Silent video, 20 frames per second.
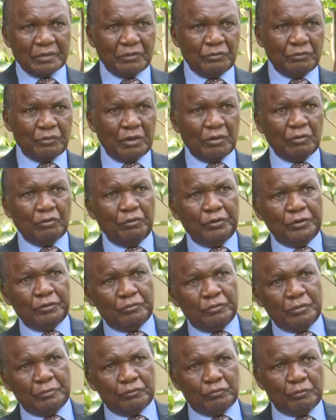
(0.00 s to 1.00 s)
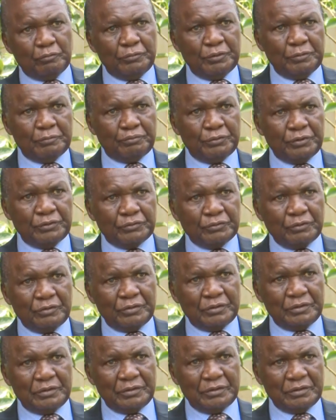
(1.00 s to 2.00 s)
you are going to be imprisoned,
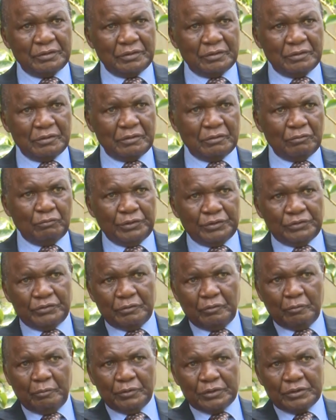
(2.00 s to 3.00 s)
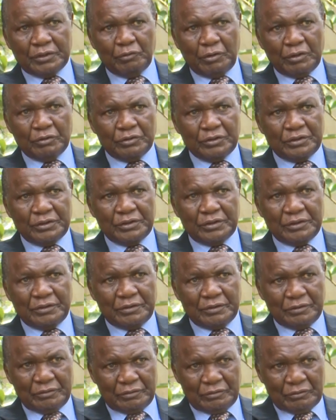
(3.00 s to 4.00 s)
which Obote one did,
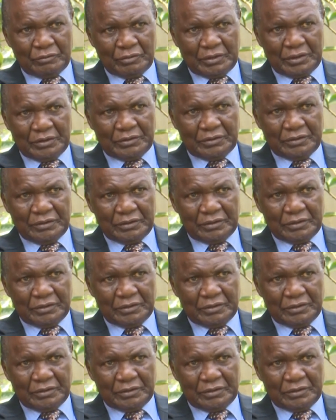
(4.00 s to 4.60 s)
all right?